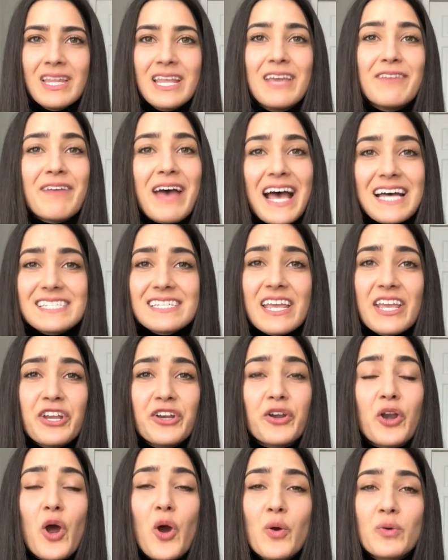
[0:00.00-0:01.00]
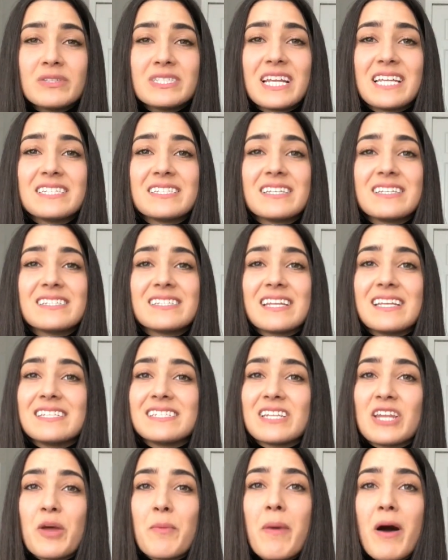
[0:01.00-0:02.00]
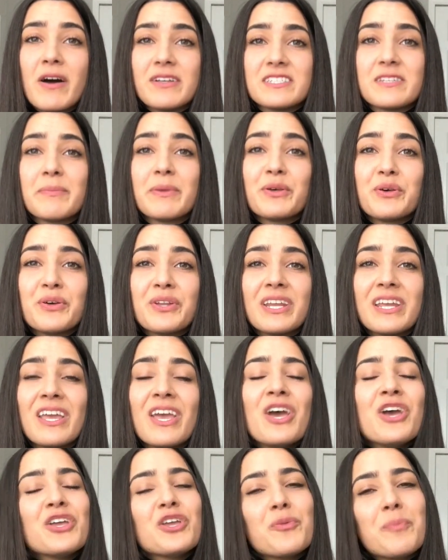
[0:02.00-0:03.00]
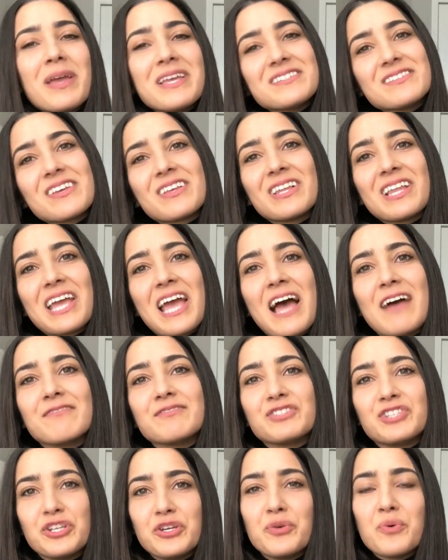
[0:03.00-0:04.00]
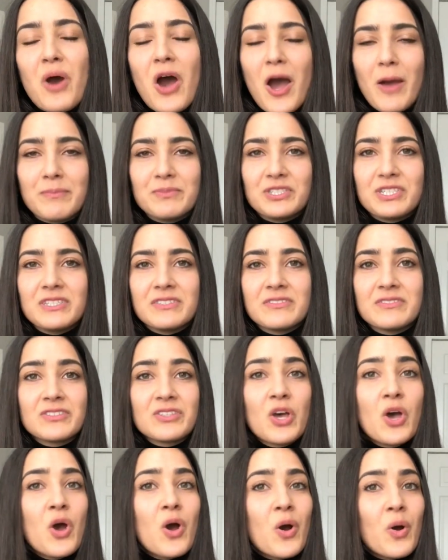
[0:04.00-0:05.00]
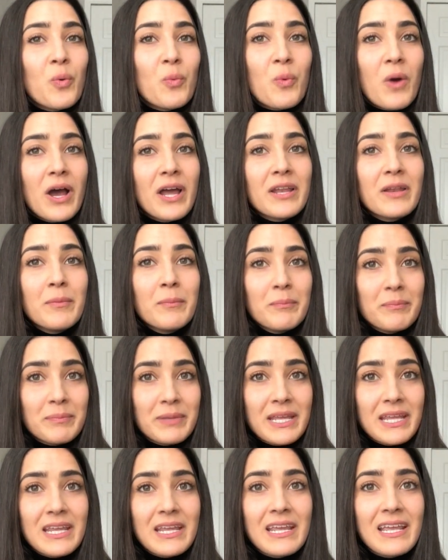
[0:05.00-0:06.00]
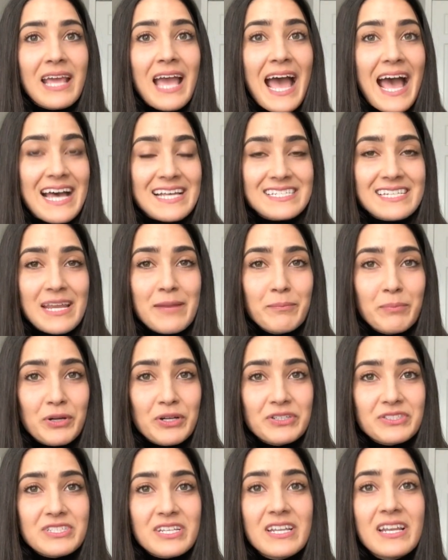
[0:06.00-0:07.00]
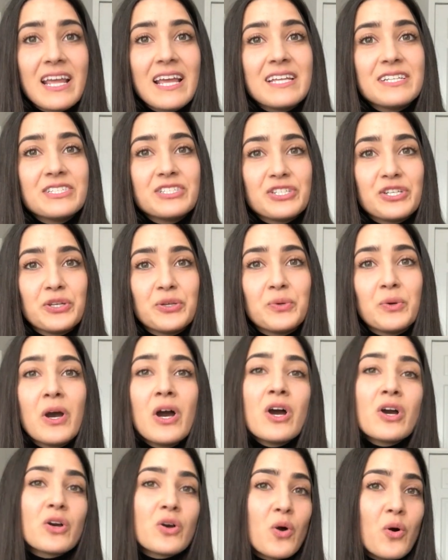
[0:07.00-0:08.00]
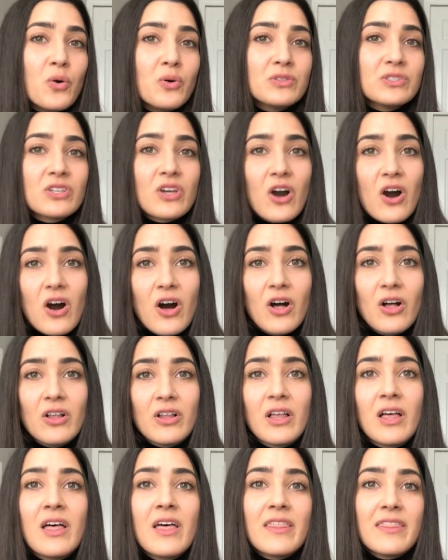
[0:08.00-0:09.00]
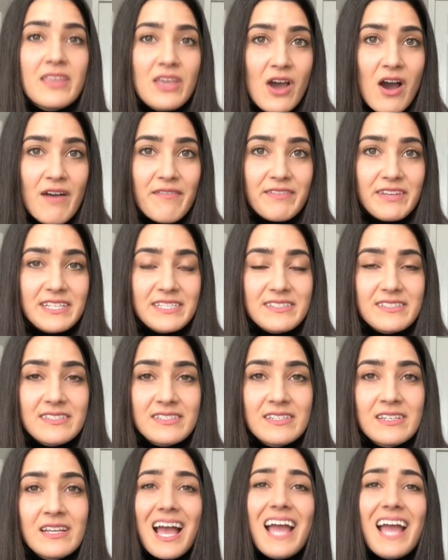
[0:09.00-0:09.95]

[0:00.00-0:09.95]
If asking your own dentist isn't a possibility, you basically have two options. One being ask in person, and two, cold call the office.